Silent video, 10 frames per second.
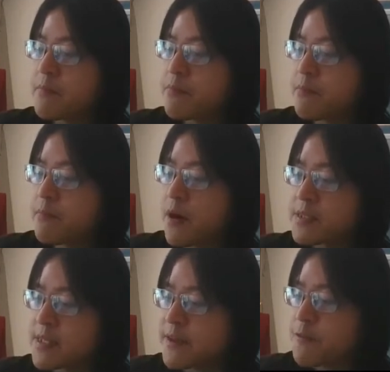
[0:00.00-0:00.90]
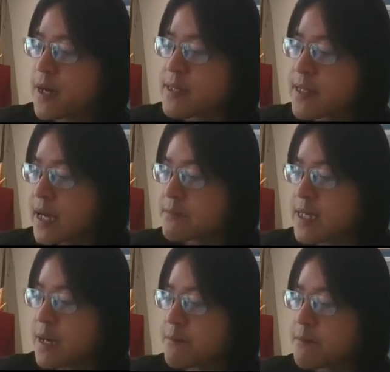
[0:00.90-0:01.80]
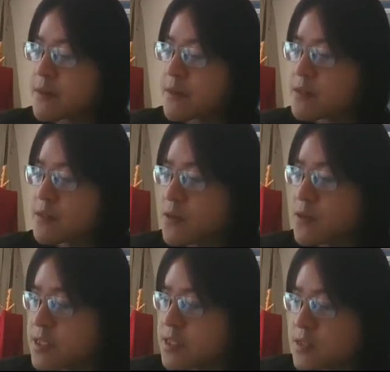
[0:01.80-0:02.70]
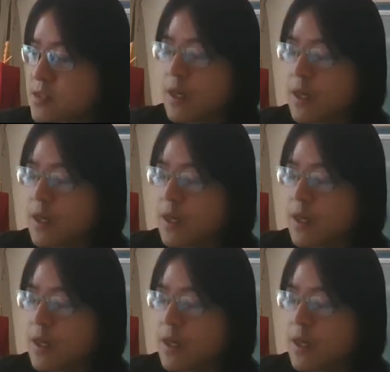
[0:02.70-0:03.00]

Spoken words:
+1 times up, so it's just 1.